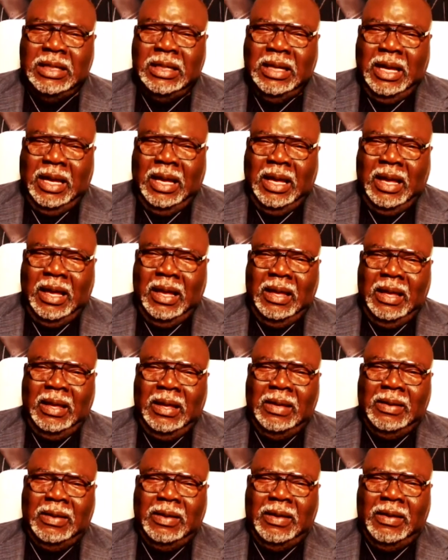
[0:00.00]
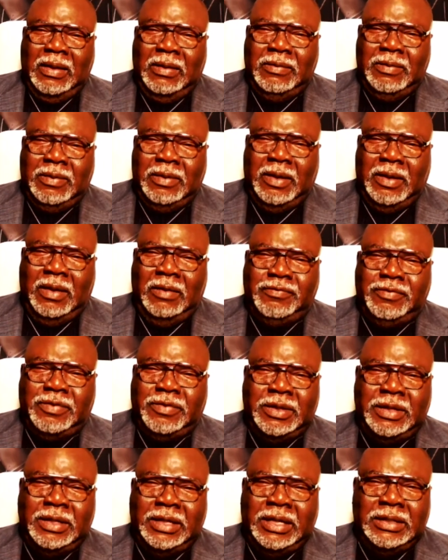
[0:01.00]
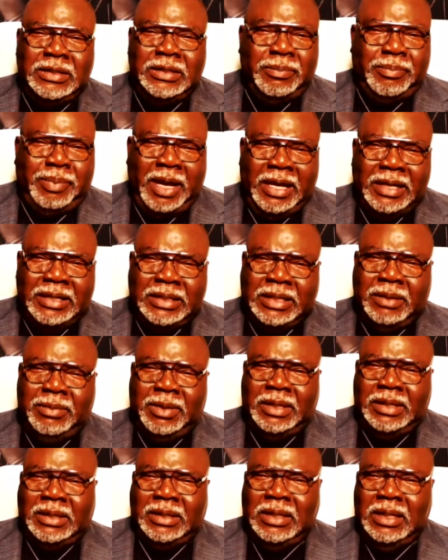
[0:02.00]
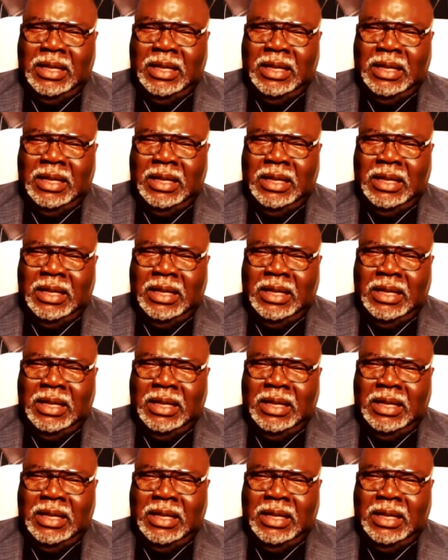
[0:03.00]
in the pandemic,